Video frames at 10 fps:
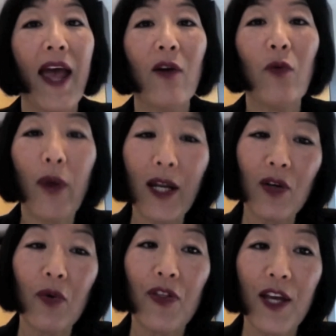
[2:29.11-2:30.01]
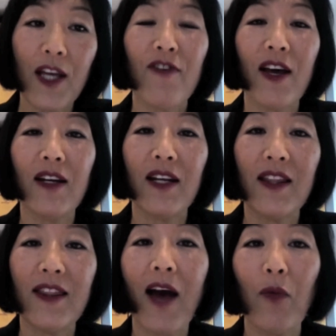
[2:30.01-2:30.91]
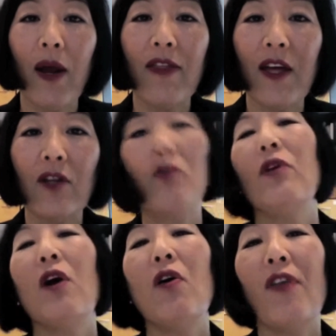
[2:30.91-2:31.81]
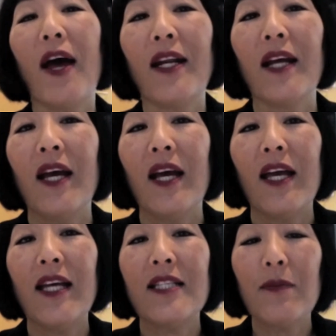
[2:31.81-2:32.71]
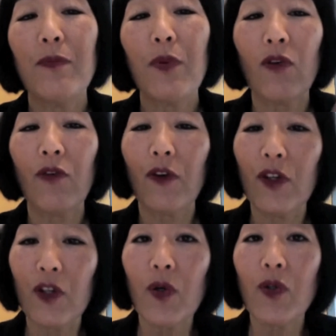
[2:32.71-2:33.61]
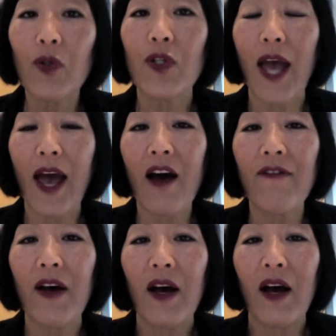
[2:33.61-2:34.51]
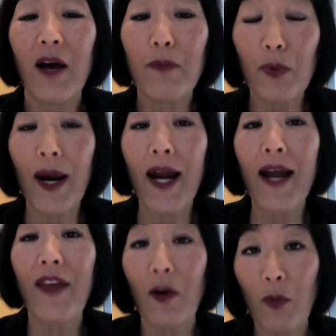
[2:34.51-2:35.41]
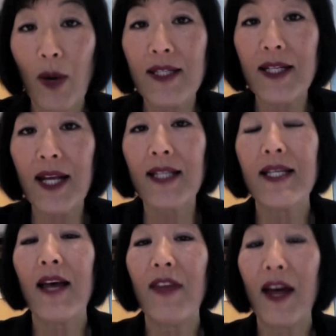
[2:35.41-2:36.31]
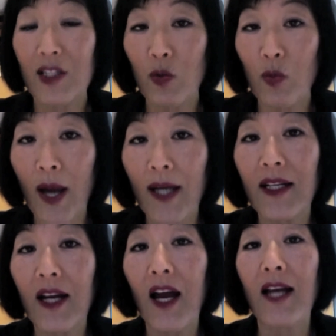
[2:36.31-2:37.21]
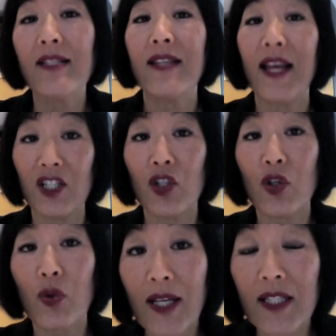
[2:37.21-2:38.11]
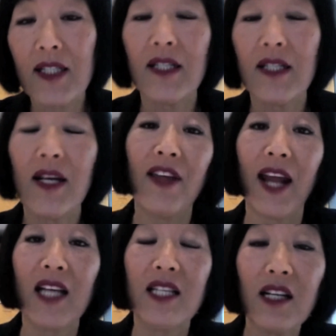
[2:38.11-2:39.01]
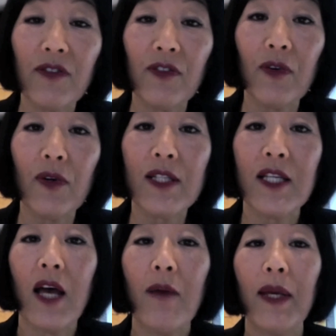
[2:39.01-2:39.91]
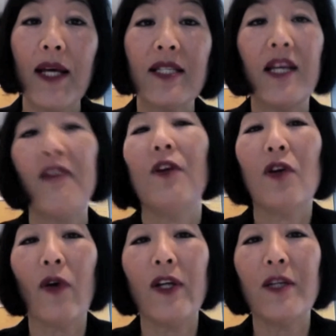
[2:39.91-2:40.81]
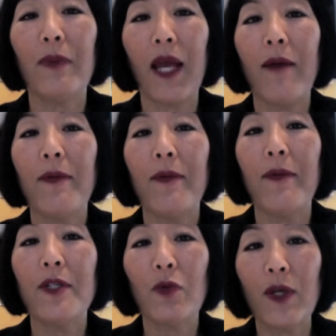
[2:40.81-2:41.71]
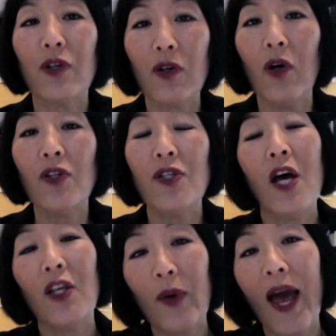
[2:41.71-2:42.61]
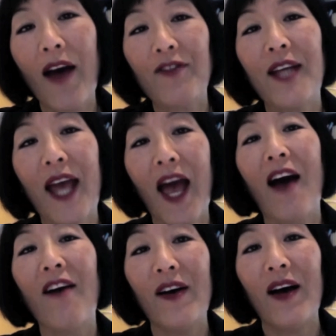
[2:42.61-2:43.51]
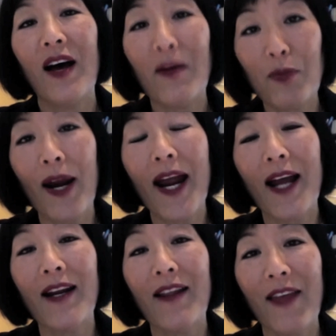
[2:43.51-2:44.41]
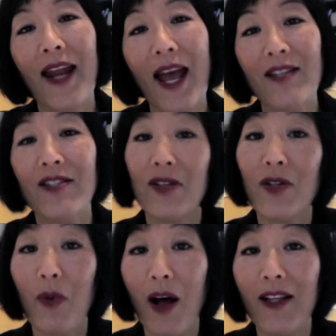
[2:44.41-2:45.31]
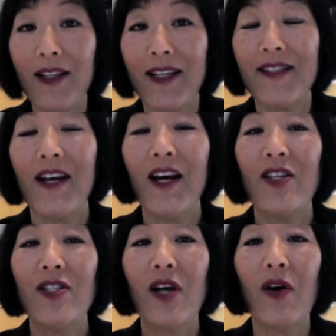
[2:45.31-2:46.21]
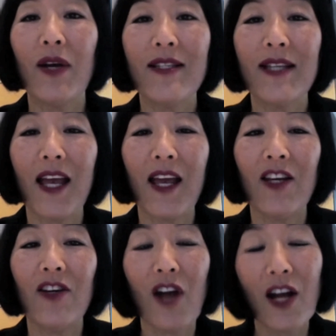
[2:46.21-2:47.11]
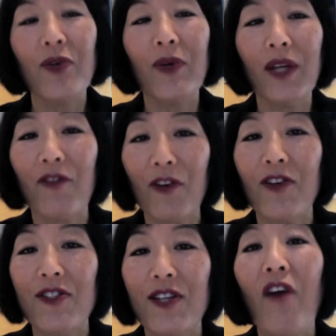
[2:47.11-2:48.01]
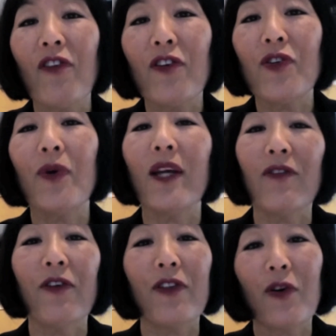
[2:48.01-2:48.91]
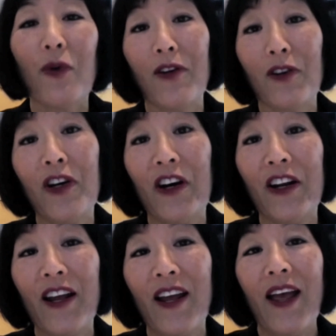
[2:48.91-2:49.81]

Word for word: And when you think of it in that way, then you know that it's important for you to have a brand that resonates, that is recognized, that is trusted, that has influence, because if you're going to be able to reach your goals, you have to have a brand that has those qualities. So it's, you're not doing it for yourself, you're doing it for the greater good.